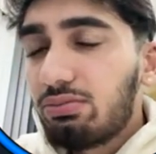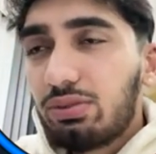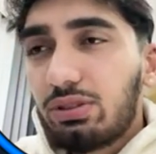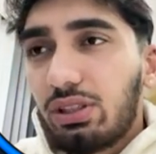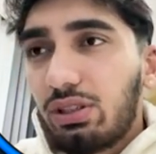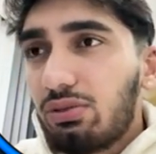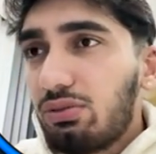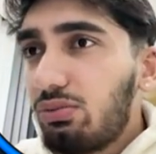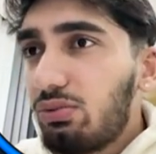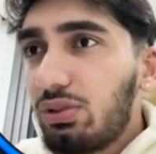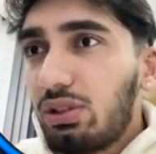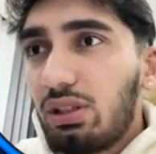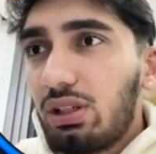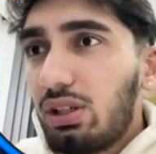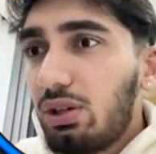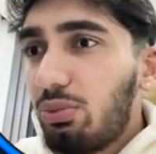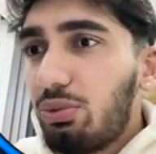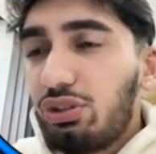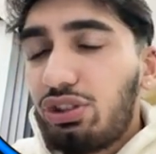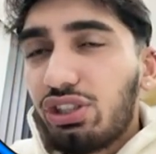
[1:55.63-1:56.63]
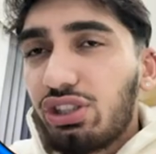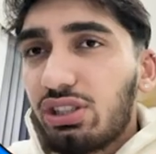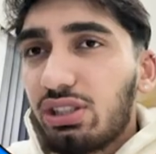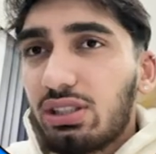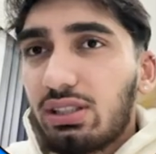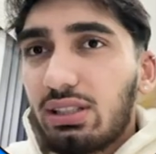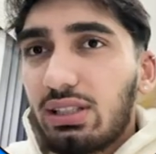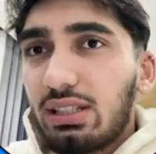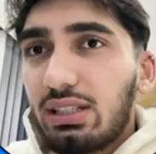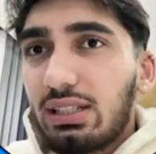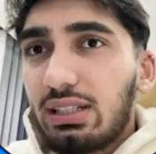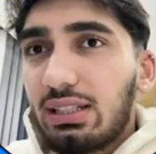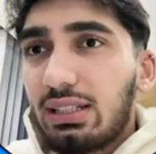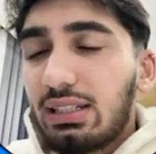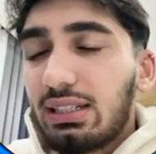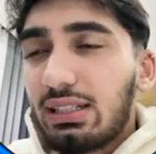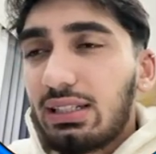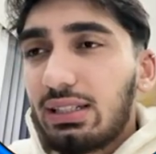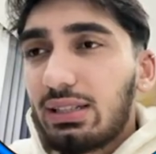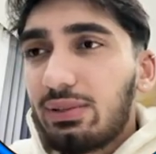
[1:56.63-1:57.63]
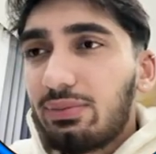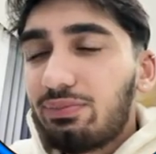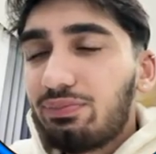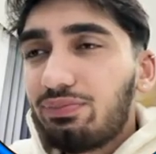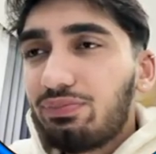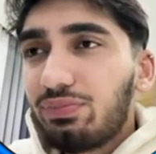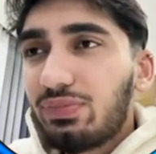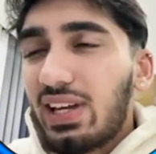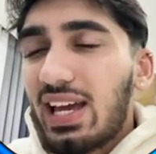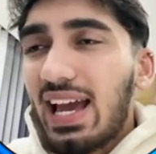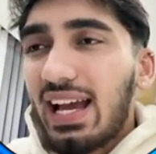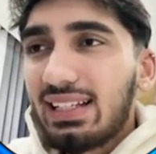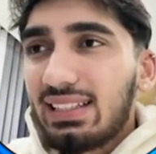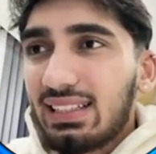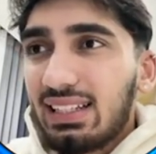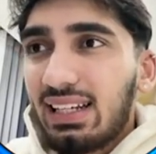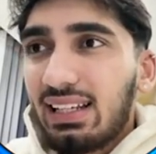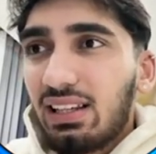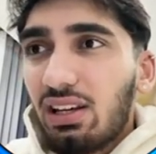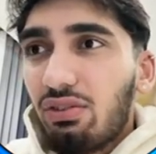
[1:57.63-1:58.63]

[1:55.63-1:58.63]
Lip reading: So we just exiting